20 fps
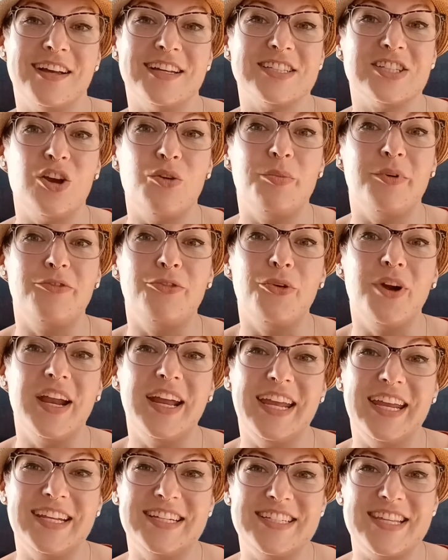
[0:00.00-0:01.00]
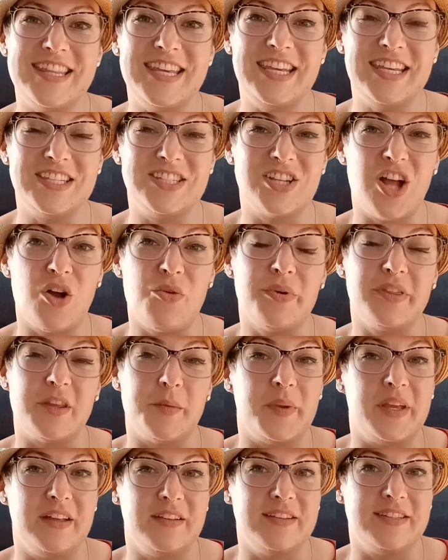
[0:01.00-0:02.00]
So before I get into the install with the
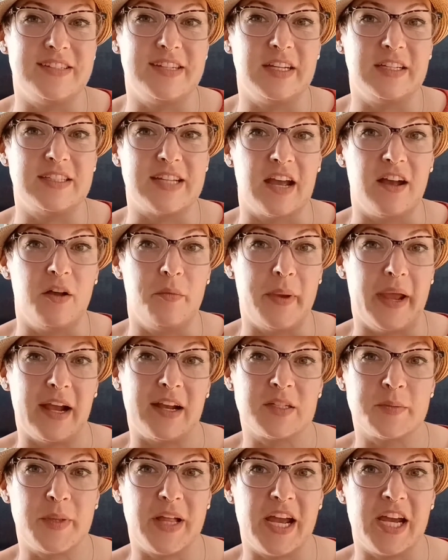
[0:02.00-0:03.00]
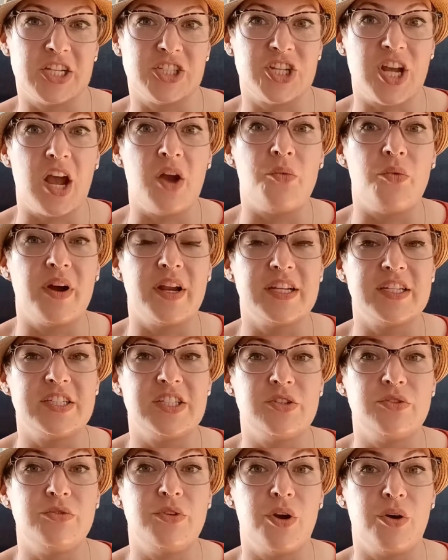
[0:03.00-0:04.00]
peel and stick tile backsplash, I wanted
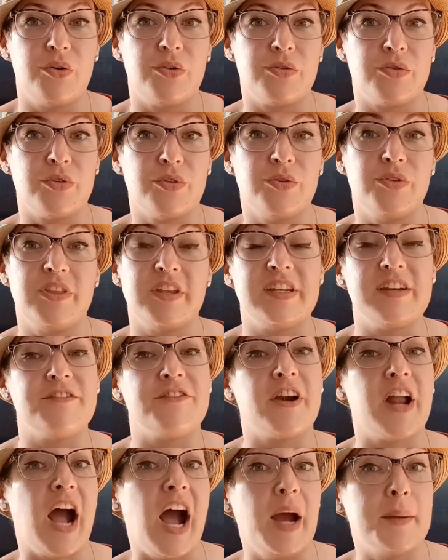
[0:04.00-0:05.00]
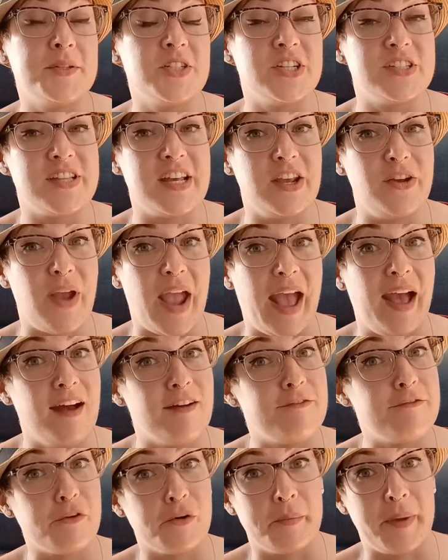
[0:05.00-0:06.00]
to go through the different options that you
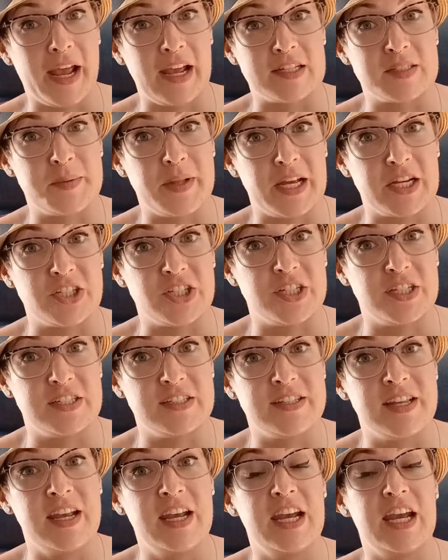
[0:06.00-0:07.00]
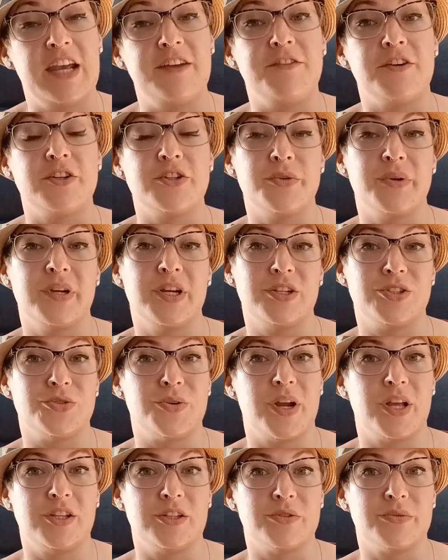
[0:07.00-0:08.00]
have for backsplashes if you're doing a
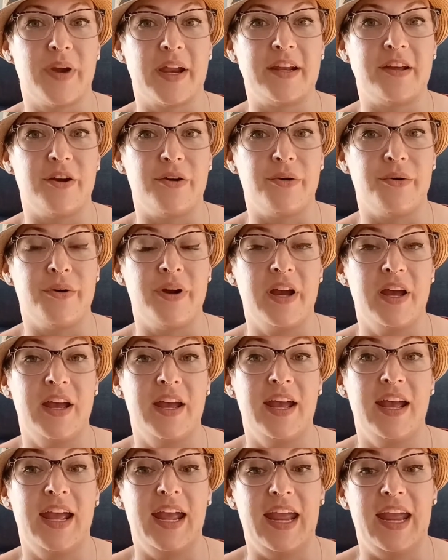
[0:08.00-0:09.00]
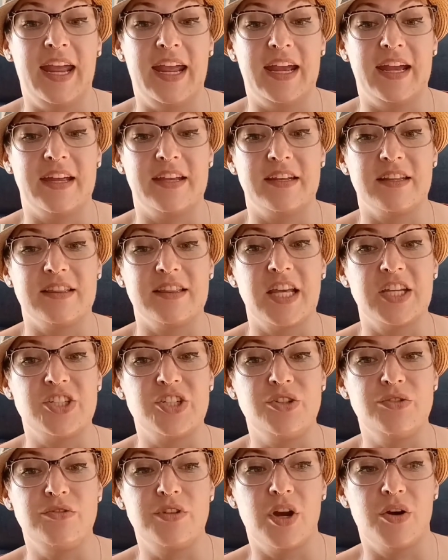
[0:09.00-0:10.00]
trailer reno, and let
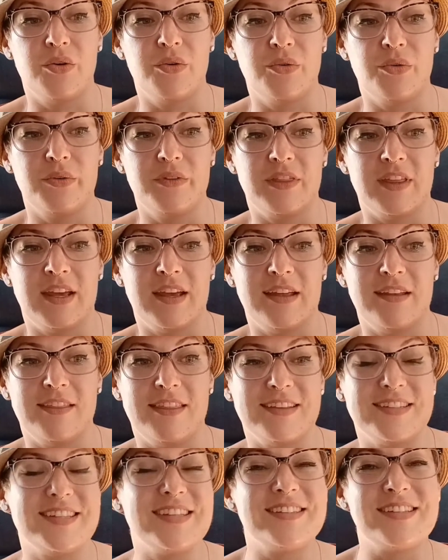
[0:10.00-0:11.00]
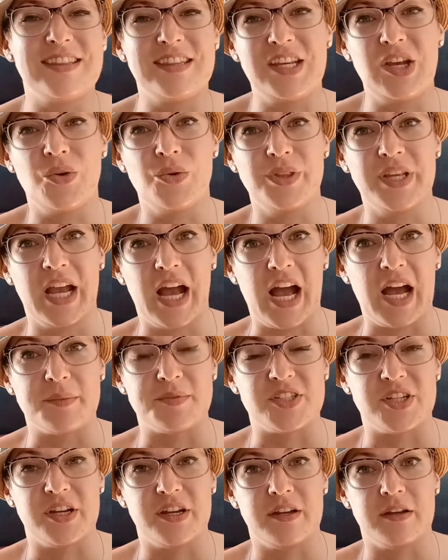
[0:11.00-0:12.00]
you know that this isn't the only
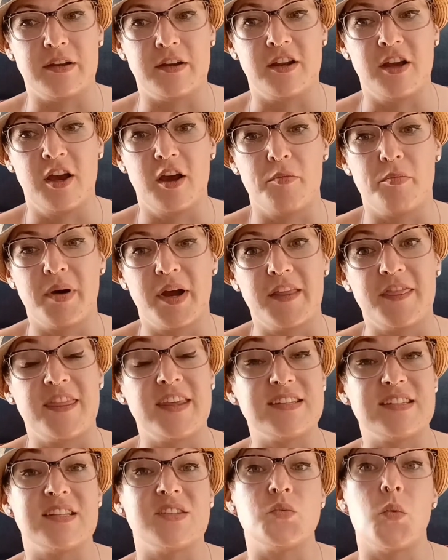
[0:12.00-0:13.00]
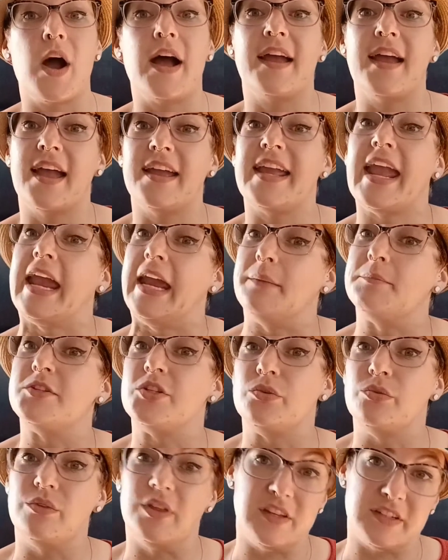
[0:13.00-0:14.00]
option, but this is why I came
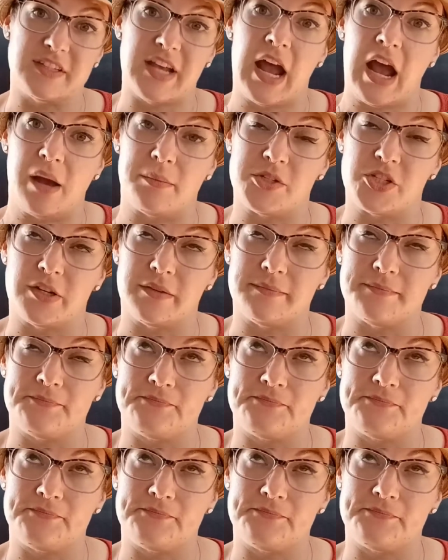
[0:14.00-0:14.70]
to this option.